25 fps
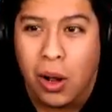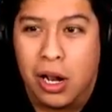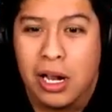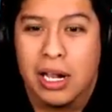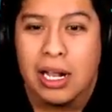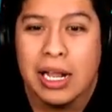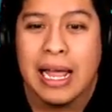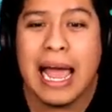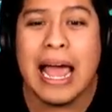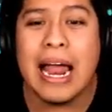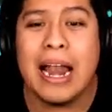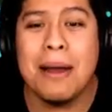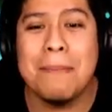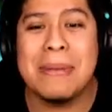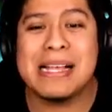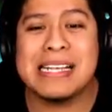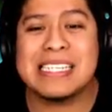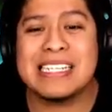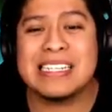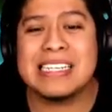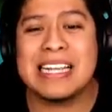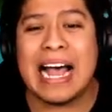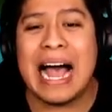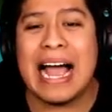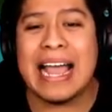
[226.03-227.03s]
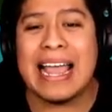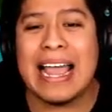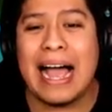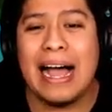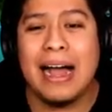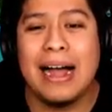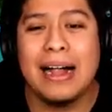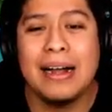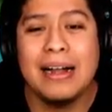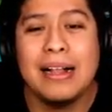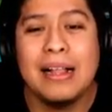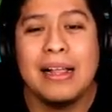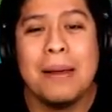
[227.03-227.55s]
El Messiah!
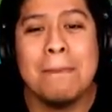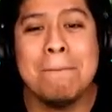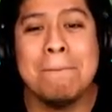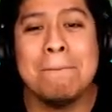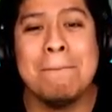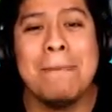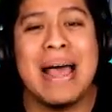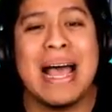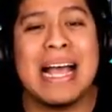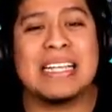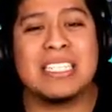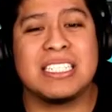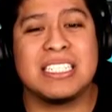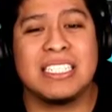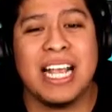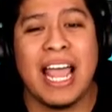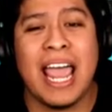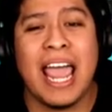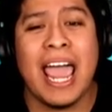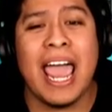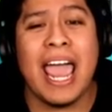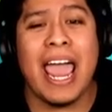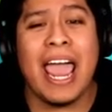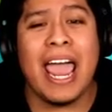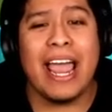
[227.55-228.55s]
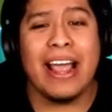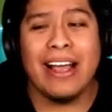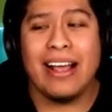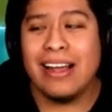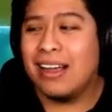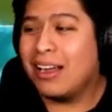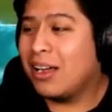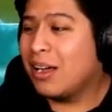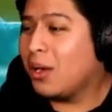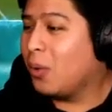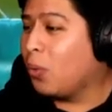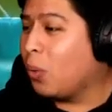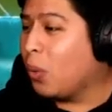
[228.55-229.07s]
Messi!
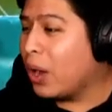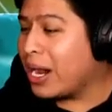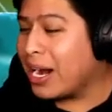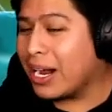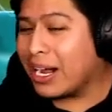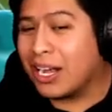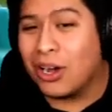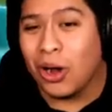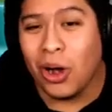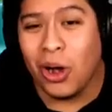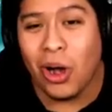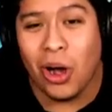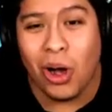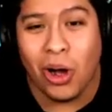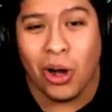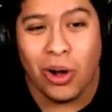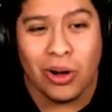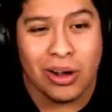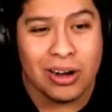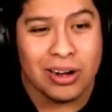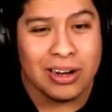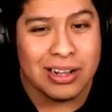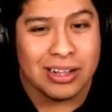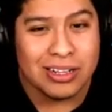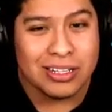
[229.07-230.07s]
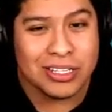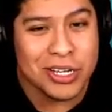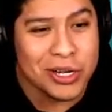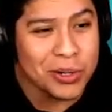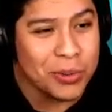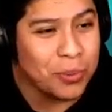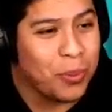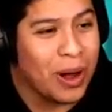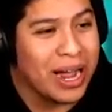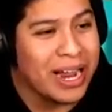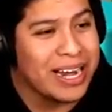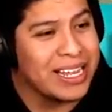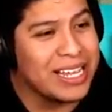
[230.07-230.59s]
What a goal! Dude,
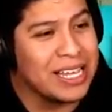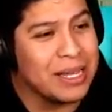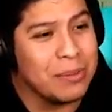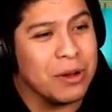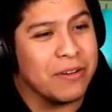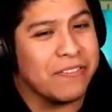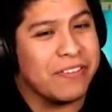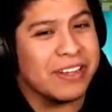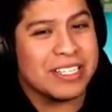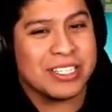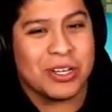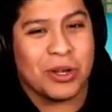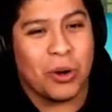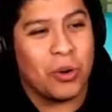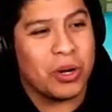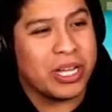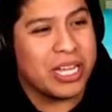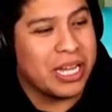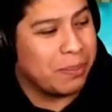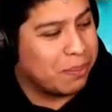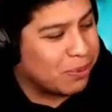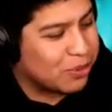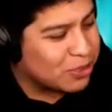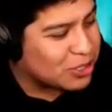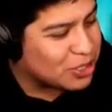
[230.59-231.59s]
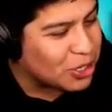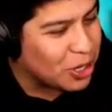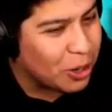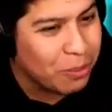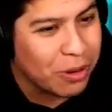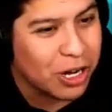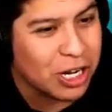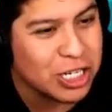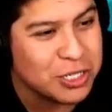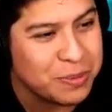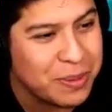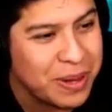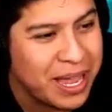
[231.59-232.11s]
why did he move his goalkeeper so
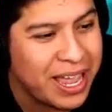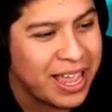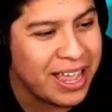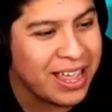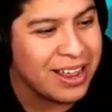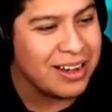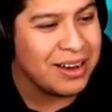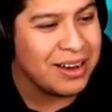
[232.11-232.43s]
much, man?